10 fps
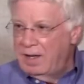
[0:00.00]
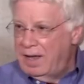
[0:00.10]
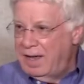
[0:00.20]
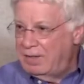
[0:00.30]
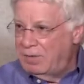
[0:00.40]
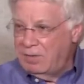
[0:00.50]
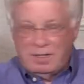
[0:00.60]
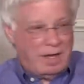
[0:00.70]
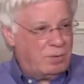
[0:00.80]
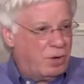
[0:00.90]
and the,
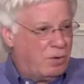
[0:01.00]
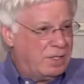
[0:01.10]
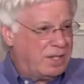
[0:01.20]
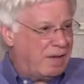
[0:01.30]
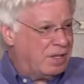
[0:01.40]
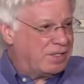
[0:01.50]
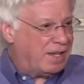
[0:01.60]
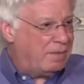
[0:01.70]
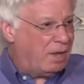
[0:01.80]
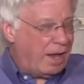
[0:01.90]
they would always have the
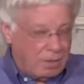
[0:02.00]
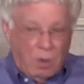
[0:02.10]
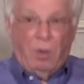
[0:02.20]
same line.